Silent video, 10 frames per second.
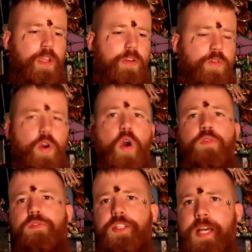grown
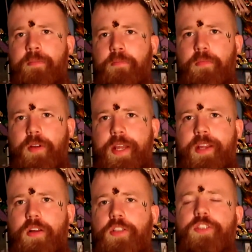for them,
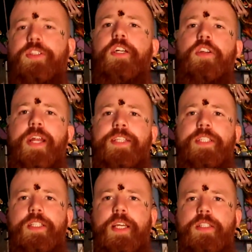and also their
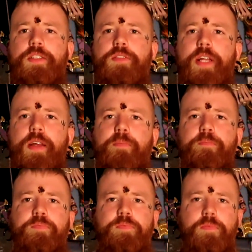grazing lands, right?
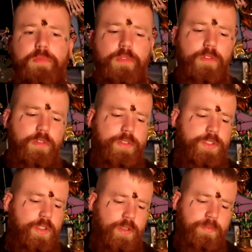
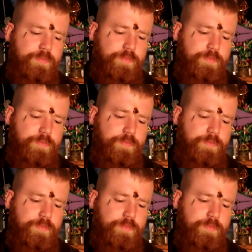So